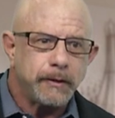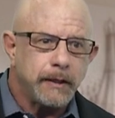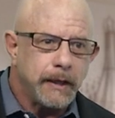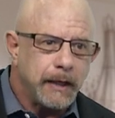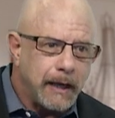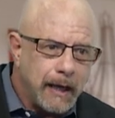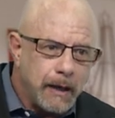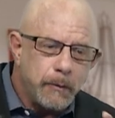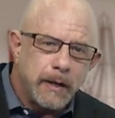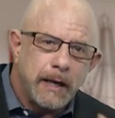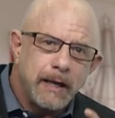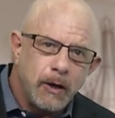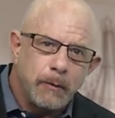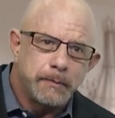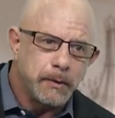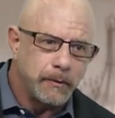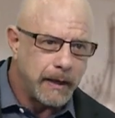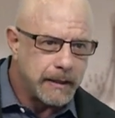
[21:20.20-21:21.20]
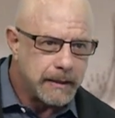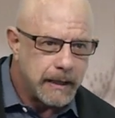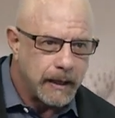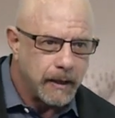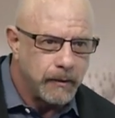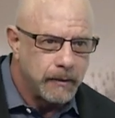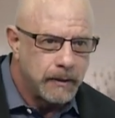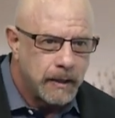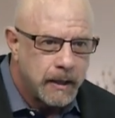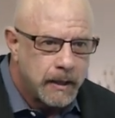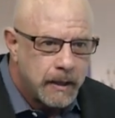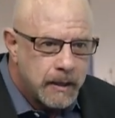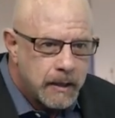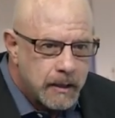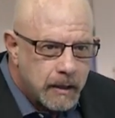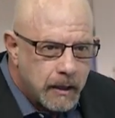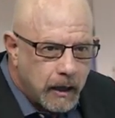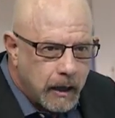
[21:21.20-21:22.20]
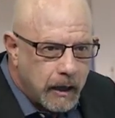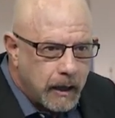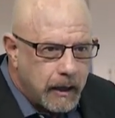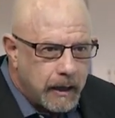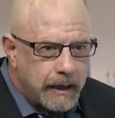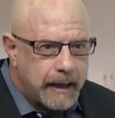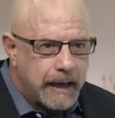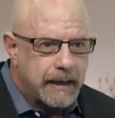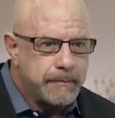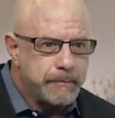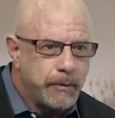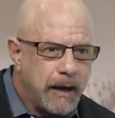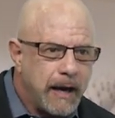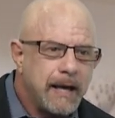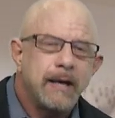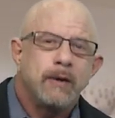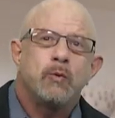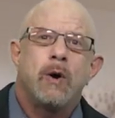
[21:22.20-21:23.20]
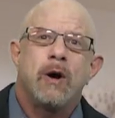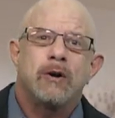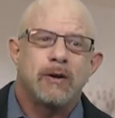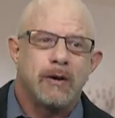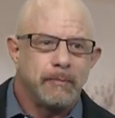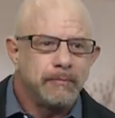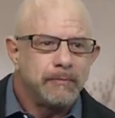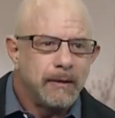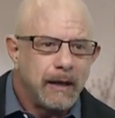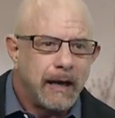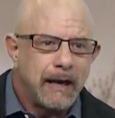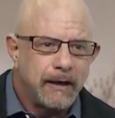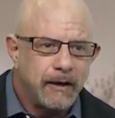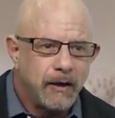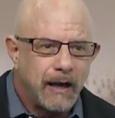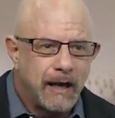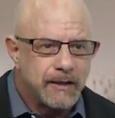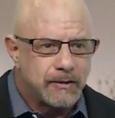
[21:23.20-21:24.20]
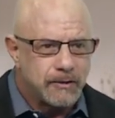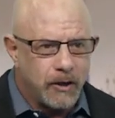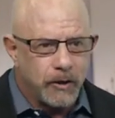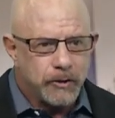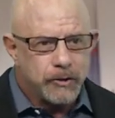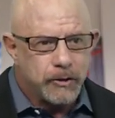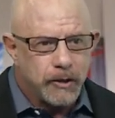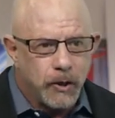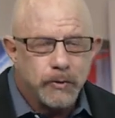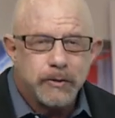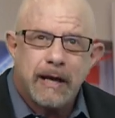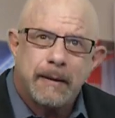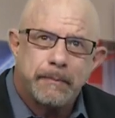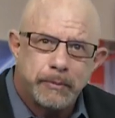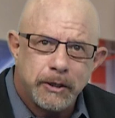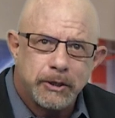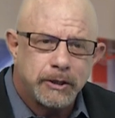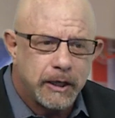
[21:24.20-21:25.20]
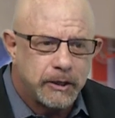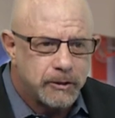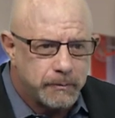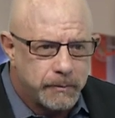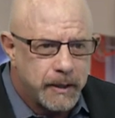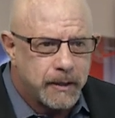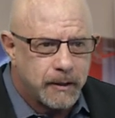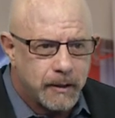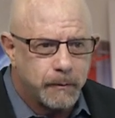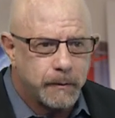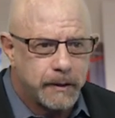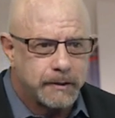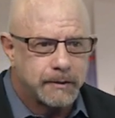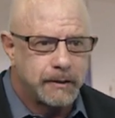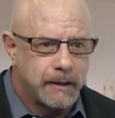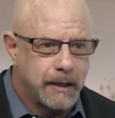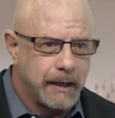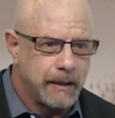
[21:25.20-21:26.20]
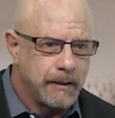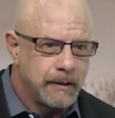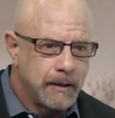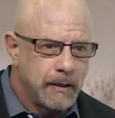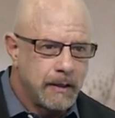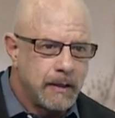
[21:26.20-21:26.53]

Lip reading: And I want to help you right now. And Brian, welcome. I saw your note and I appreciate you being here with us today.